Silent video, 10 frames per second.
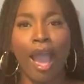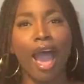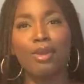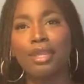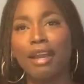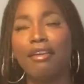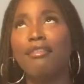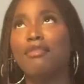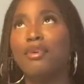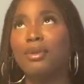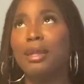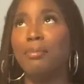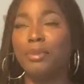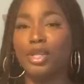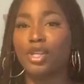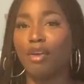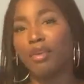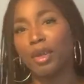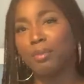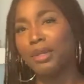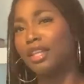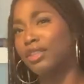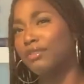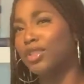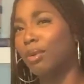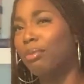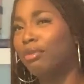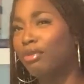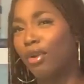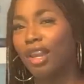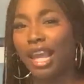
I don't think I've ever found a beach cover up in a thrift shop before.